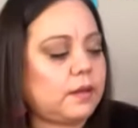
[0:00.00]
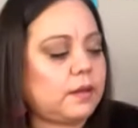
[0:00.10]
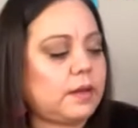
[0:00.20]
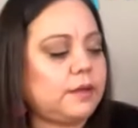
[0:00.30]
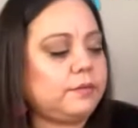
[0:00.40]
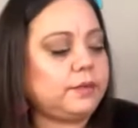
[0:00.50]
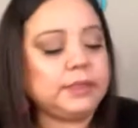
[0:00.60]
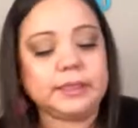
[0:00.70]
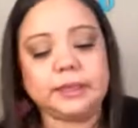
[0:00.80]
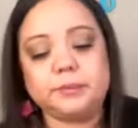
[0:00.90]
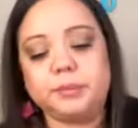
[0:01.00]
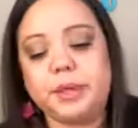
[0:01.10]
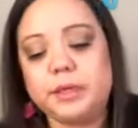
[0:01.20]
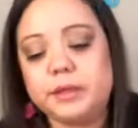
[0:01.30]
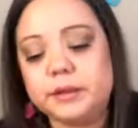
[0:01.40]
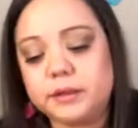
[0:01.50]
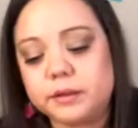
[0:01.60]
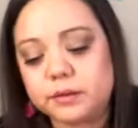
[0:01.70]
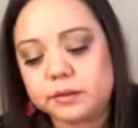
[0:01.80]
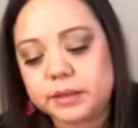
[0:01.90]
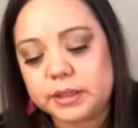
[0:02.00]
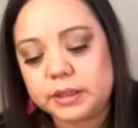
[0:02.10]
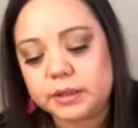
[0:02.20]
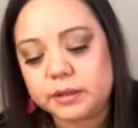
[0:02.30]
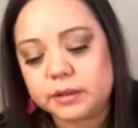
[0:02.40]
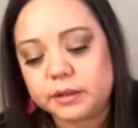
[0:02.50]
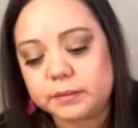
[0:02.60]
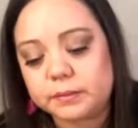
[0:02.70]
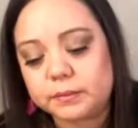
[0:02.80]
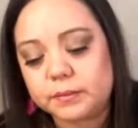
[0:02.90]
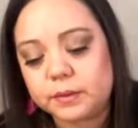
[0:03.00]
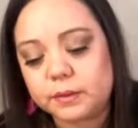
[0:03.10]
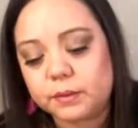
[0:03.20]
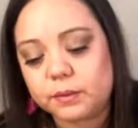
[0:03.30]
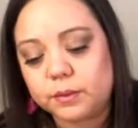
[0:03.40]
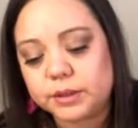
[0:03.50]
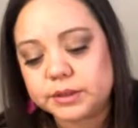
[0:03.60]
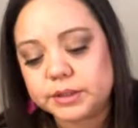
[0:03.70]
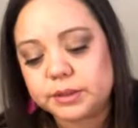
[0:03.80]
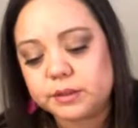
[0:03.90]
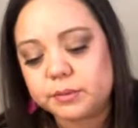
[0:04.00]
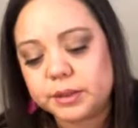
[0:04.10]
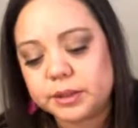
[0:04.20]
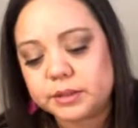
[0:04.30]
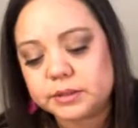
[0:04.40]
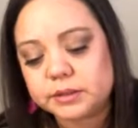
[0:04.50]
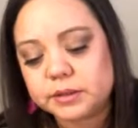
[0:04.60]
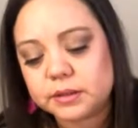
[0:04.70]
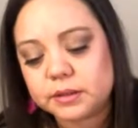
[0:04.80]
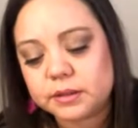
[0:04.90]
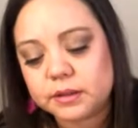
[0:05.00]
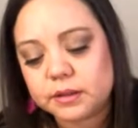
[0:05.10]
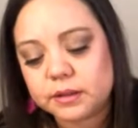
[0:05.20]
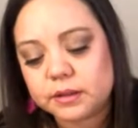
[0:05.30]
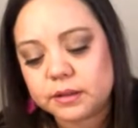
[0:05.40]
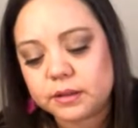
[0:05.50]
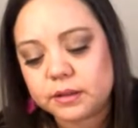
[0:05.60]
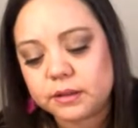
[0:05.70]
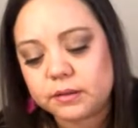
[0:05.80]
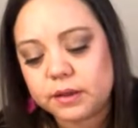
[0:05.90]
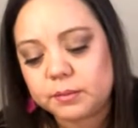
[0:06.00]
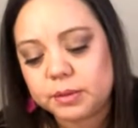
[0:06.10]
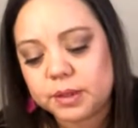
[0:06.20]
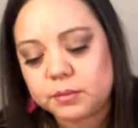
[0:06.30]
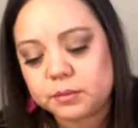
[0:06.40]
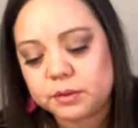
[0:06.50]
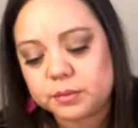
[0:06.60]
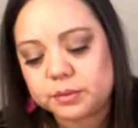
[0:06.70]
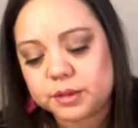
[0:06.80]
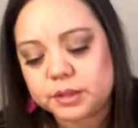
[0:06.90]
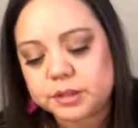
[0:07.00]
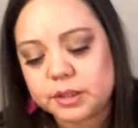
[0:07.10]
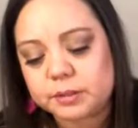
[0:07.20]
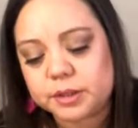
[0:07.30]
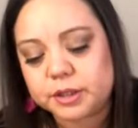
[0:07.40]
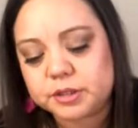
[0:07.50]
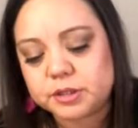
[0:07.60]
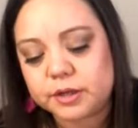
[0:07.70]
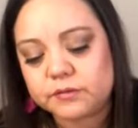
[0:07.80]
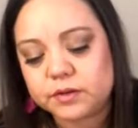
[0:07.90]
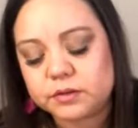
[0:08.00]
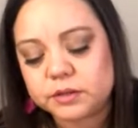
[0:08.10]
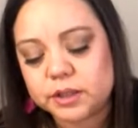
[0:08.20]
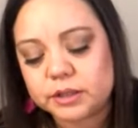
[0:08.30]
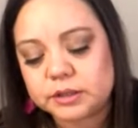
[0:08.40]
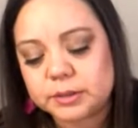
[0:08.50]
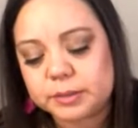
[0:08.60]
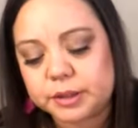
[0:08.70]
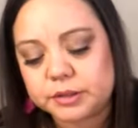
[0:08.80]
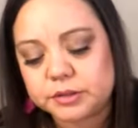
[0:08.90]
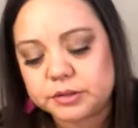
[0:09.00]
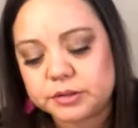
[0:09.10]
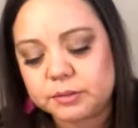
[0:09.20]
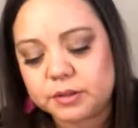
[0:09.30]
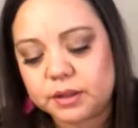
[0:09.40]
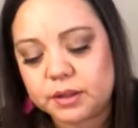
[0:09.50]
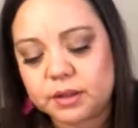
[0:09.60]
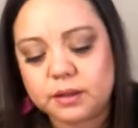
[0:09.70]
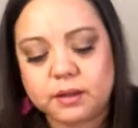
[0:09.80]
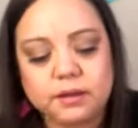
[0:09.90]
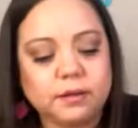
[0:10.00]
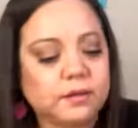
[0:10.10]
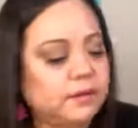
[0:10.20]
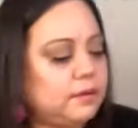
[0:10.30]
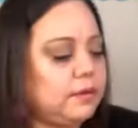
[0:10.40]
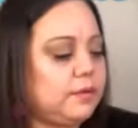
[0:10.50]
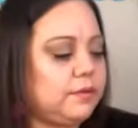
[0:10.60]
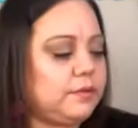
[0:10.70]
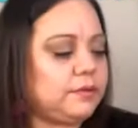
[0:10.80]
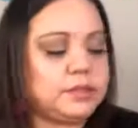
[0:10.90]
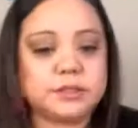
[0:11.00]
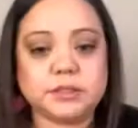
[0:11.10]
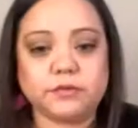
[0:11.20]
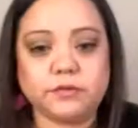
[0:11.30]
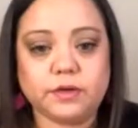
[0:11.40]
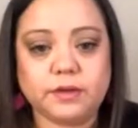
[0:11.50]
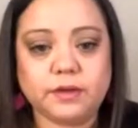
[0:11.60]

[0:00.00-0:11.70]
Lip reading: I don't really like painting the 3D words either because You can't paint them with a brush that much. You have to use like a sponge or something. I don't know. It's just different.